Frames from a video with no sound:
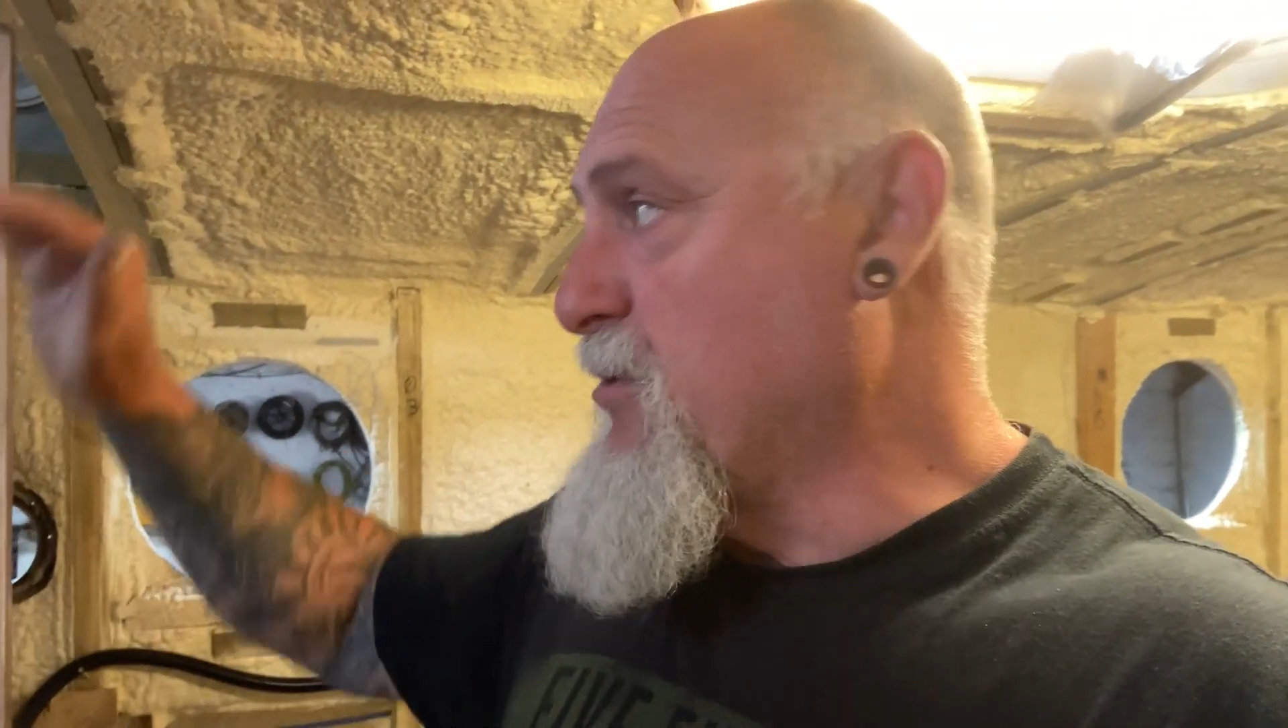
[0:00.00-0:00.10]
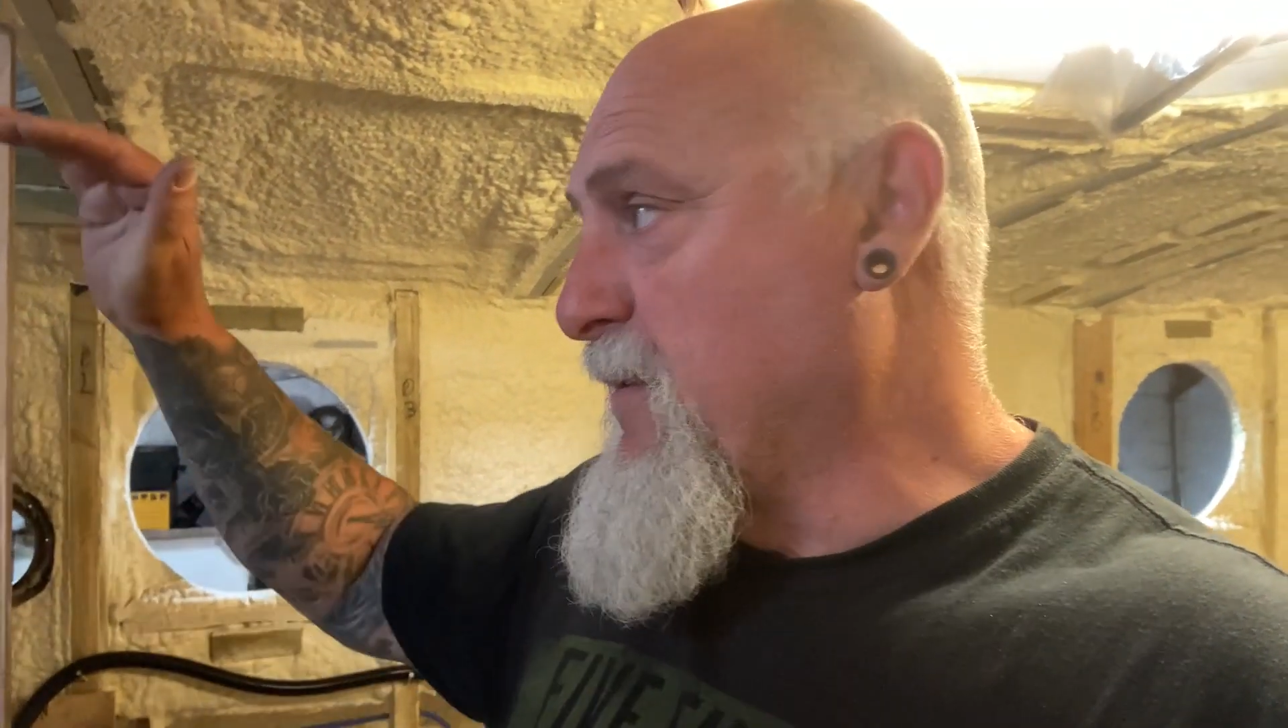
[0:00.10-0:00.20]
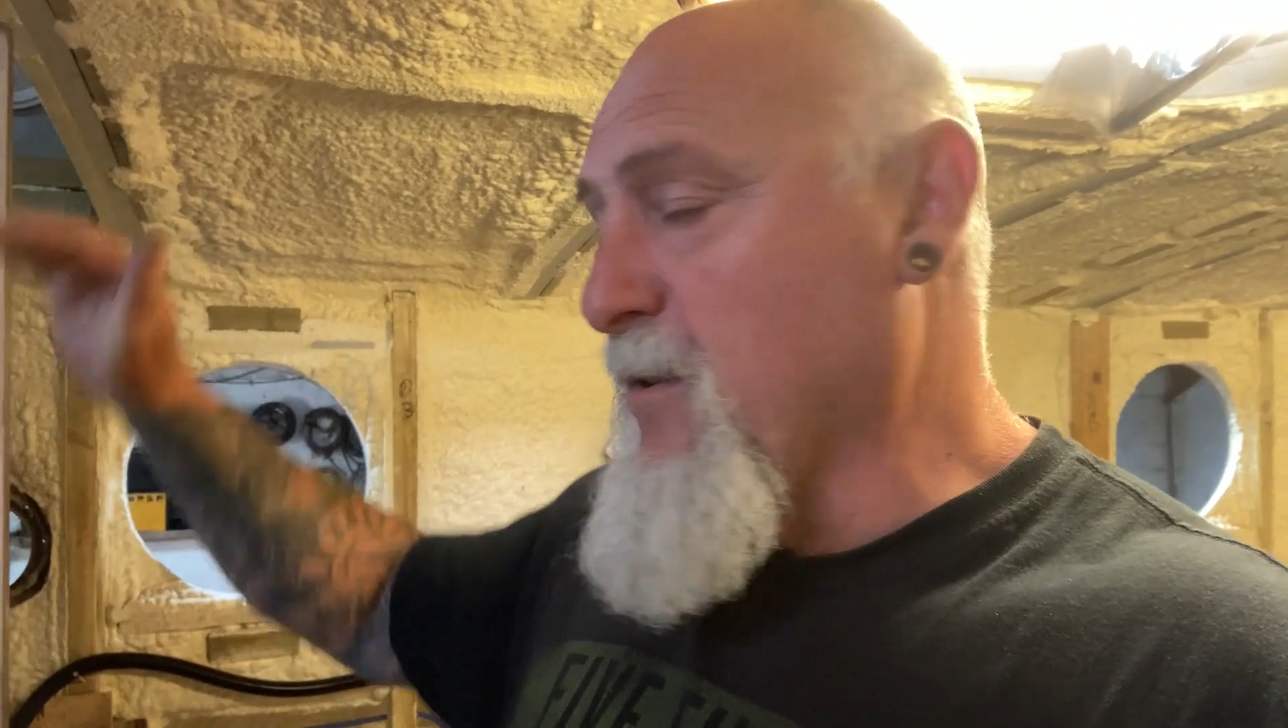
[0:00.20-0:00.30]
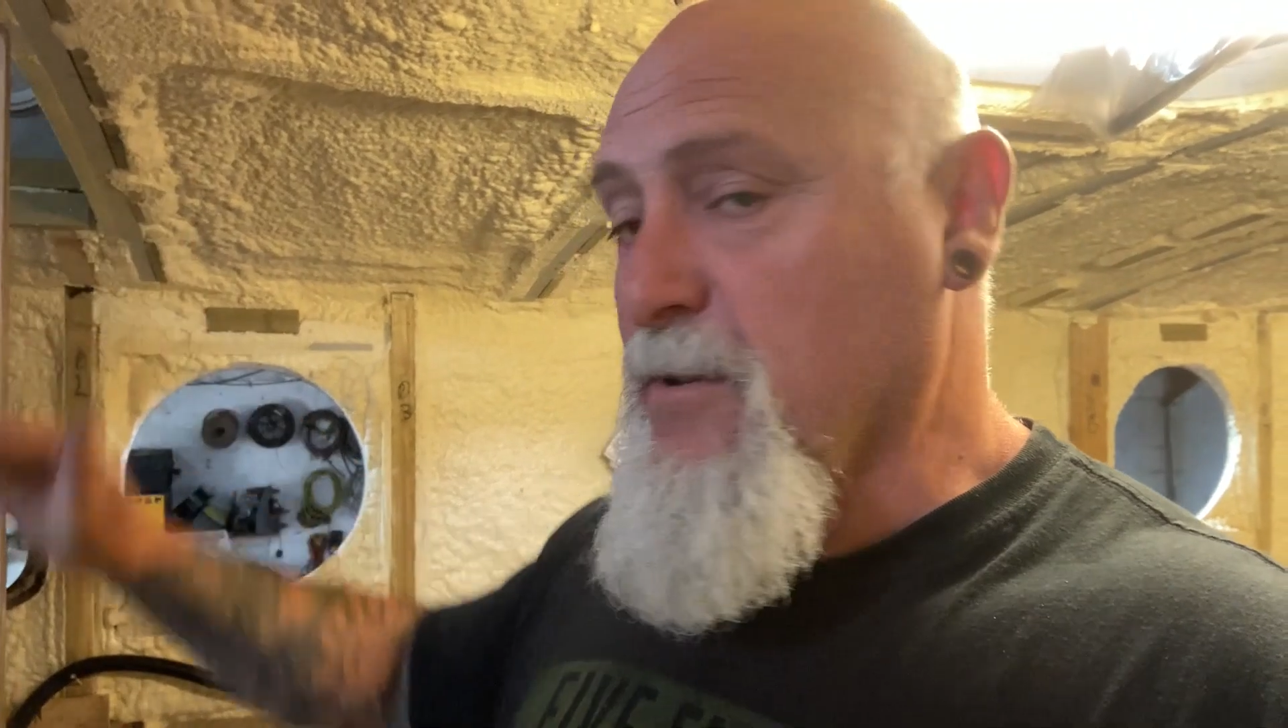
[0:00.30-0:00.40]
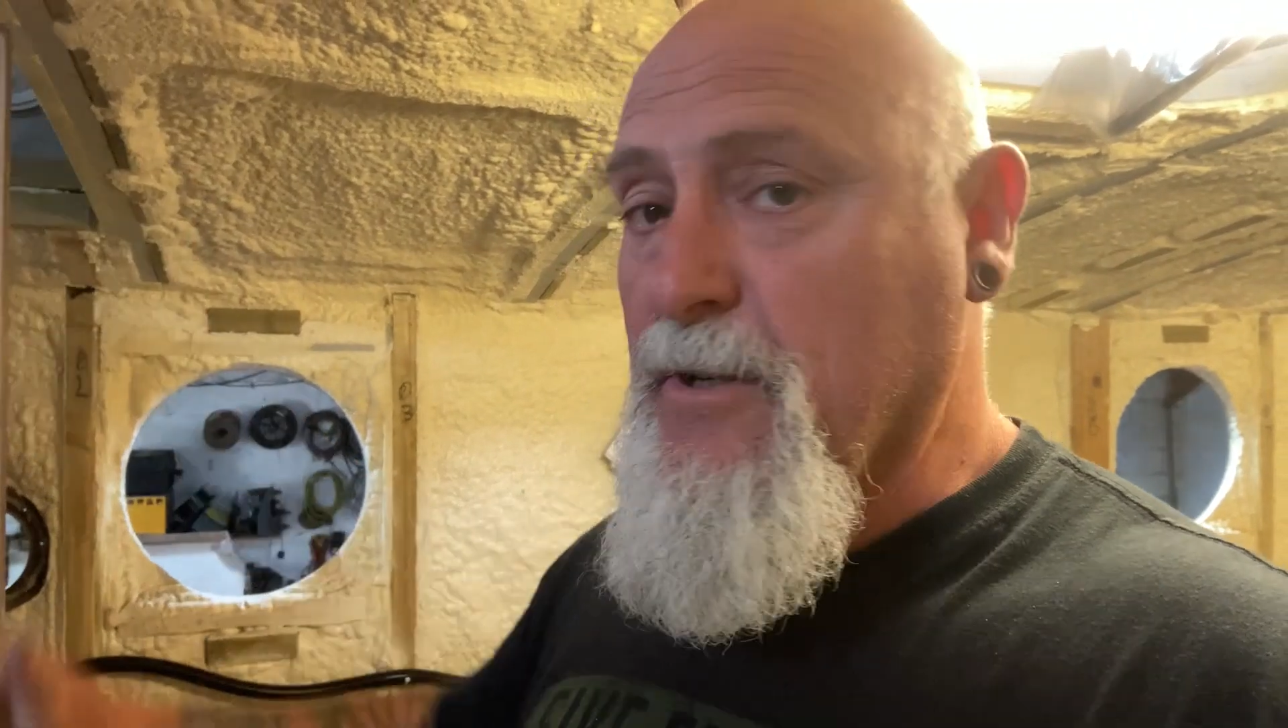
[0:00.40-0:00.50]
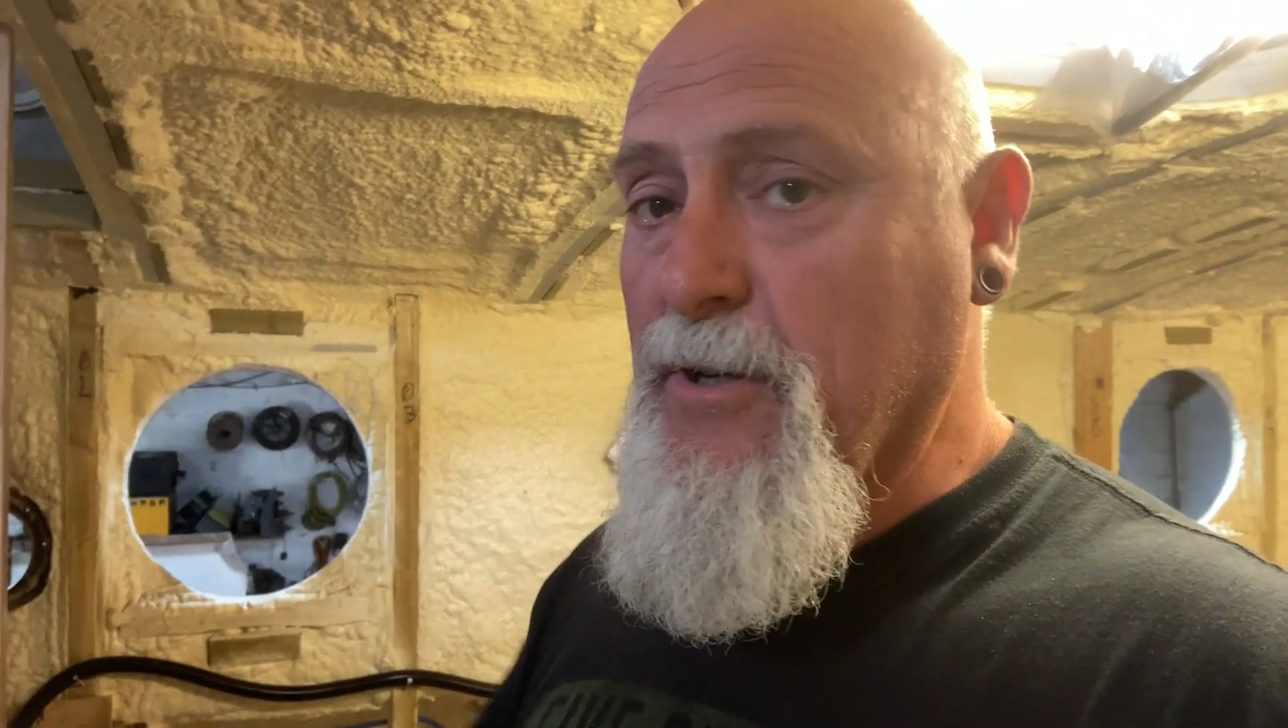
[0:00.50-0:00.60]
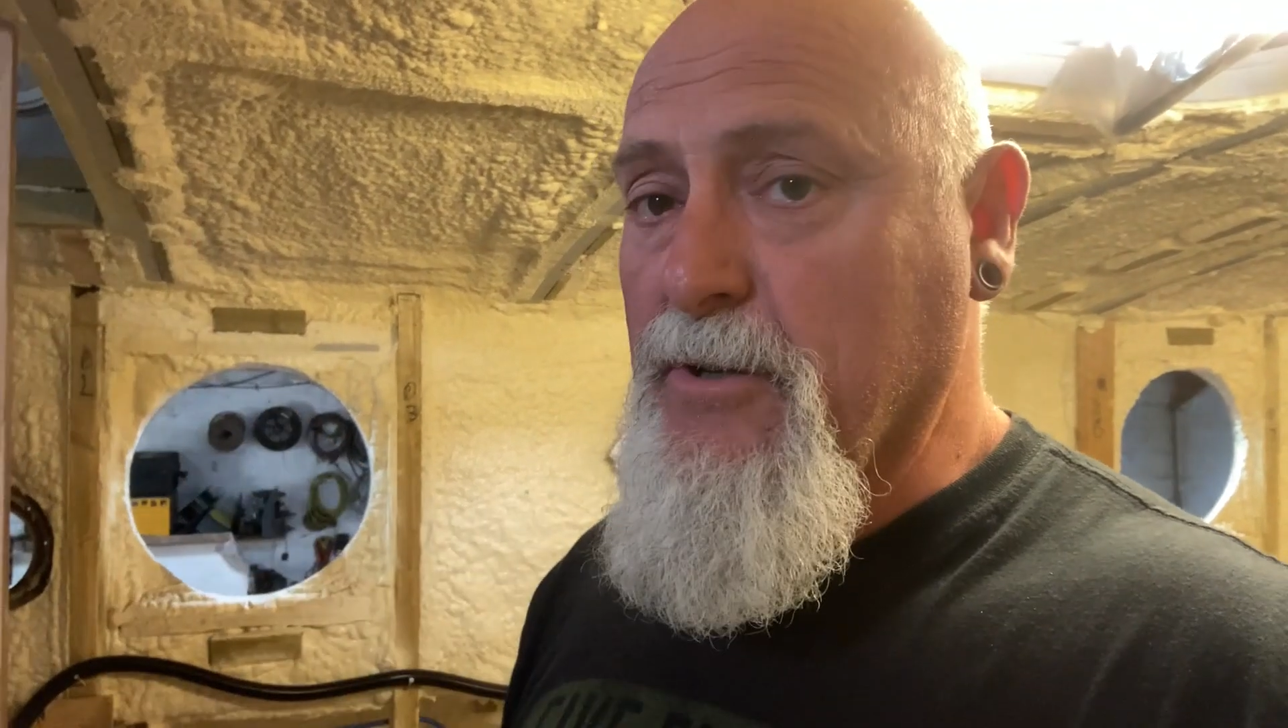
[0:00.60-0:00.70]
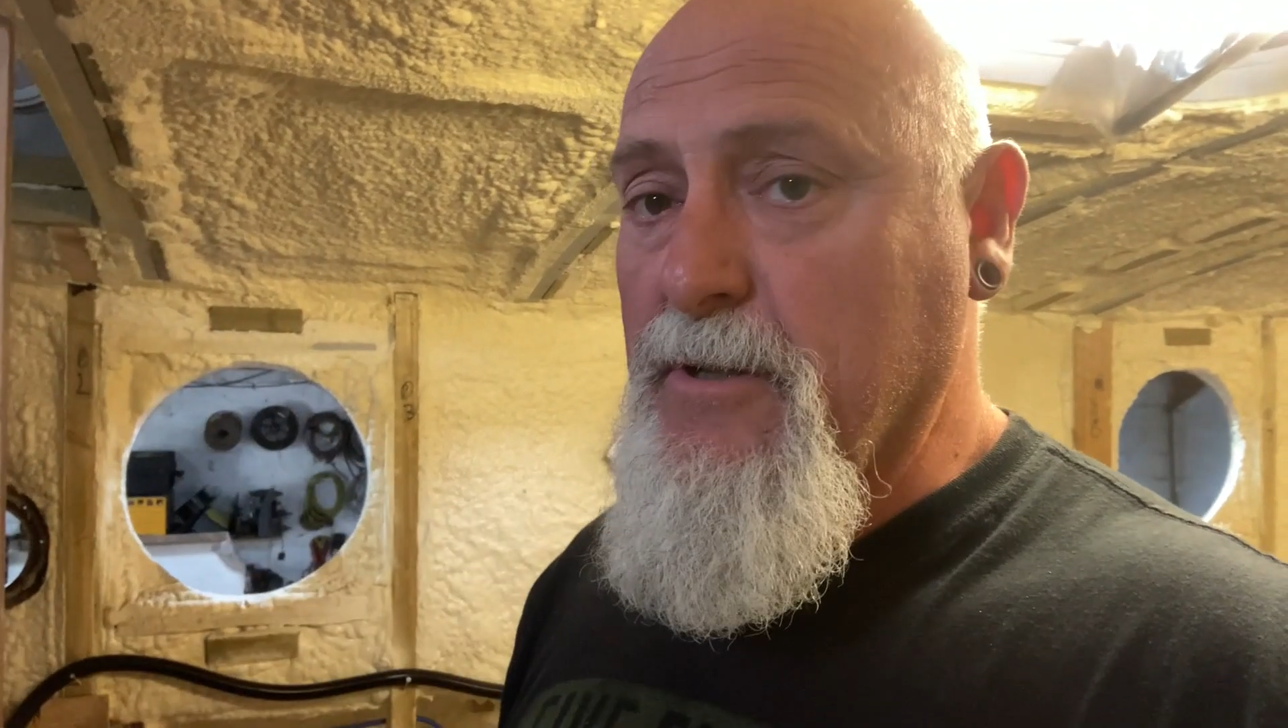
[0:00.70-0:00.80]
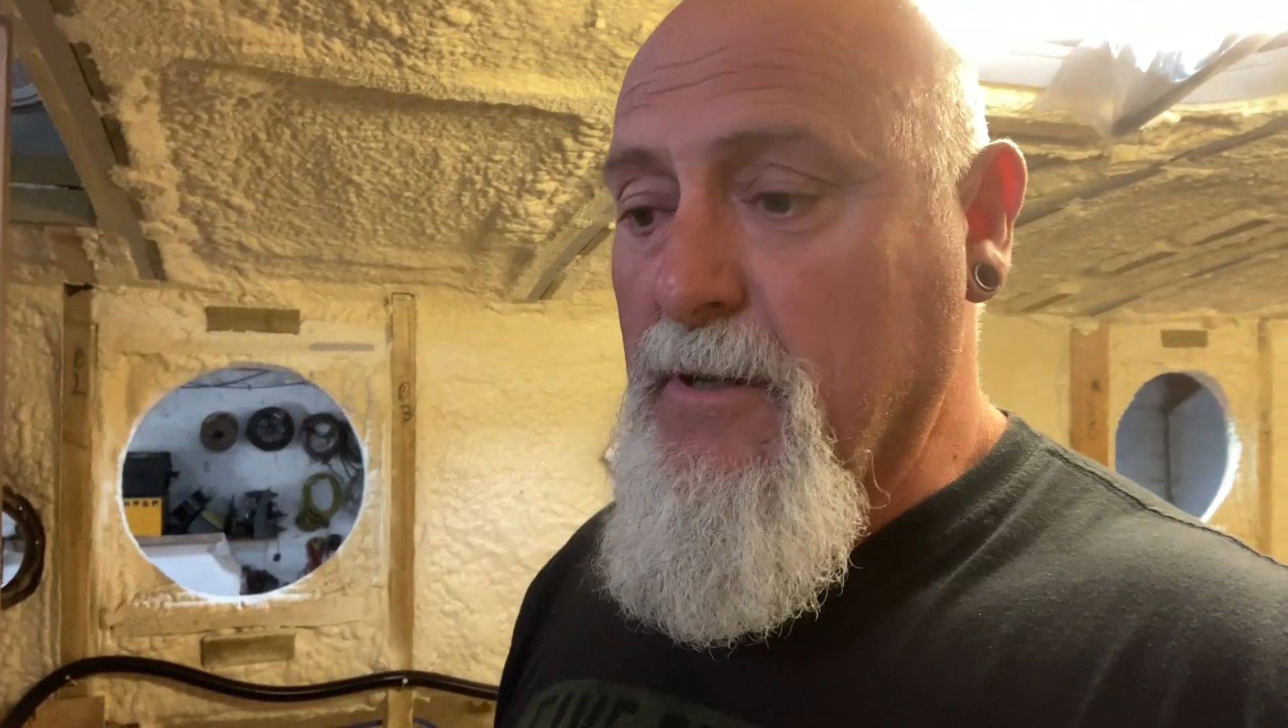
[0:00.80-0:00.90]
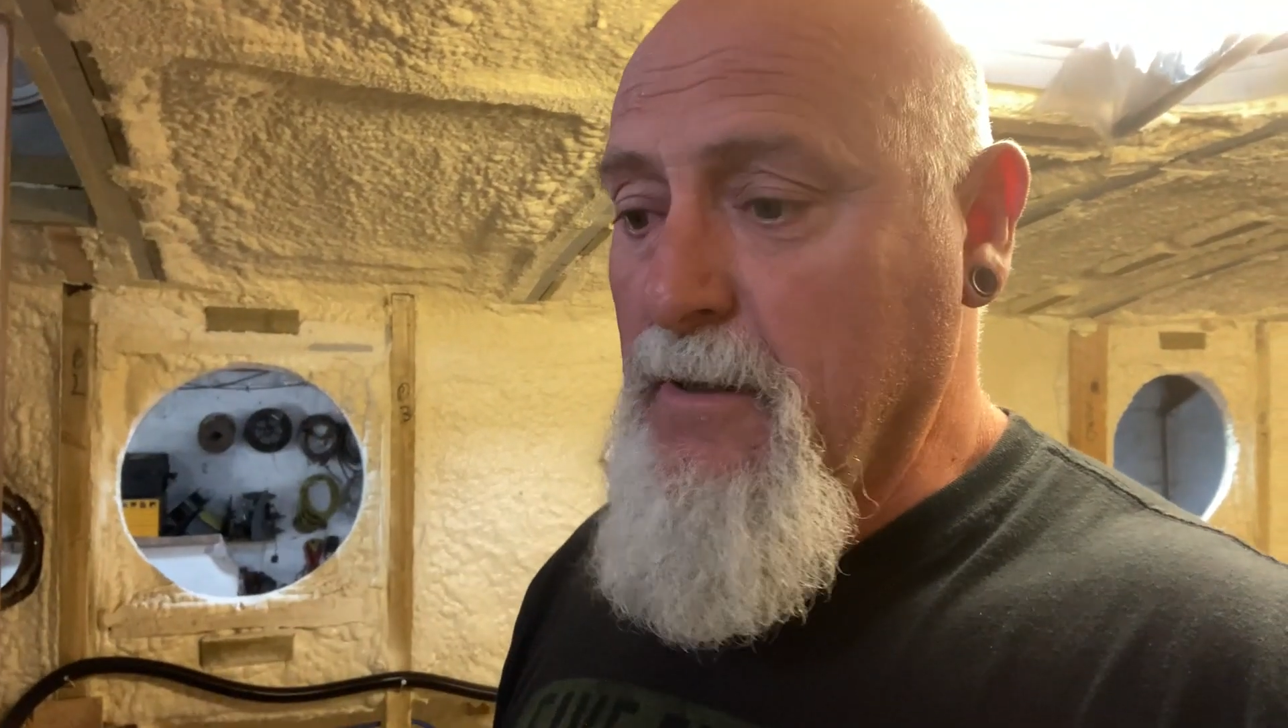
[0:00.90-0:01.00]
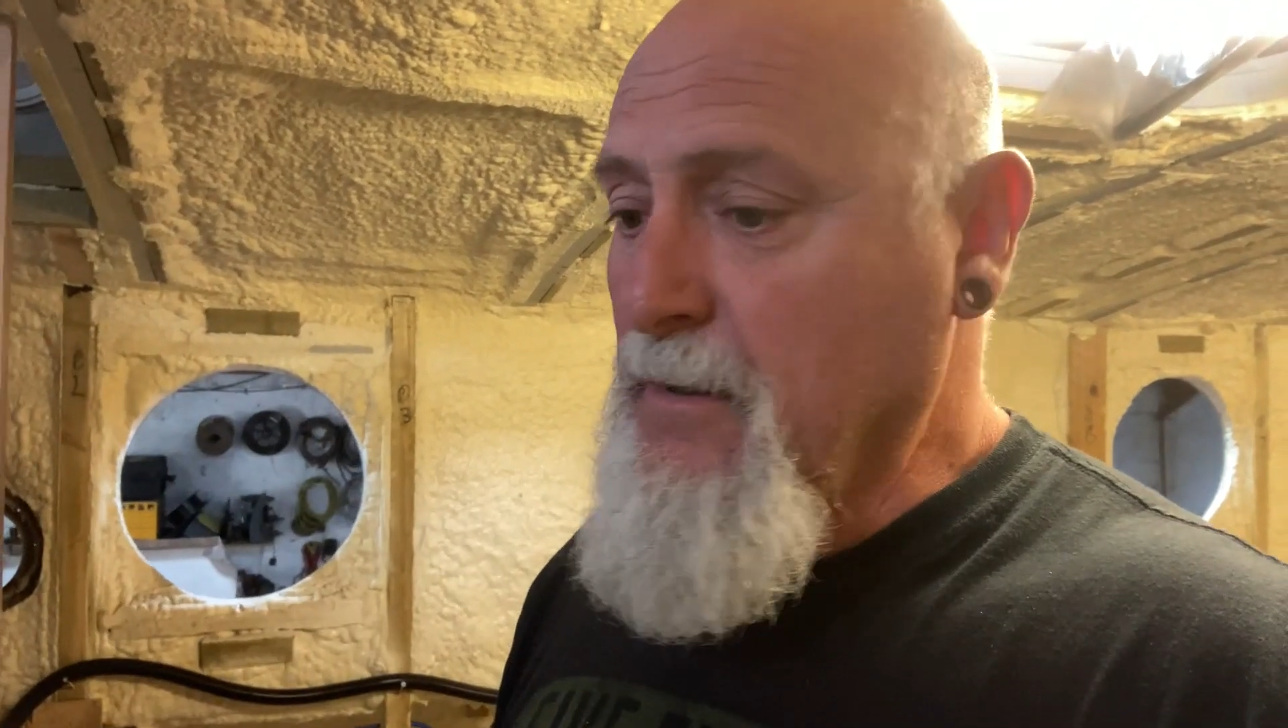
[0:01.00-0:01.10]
Trafalite's cut,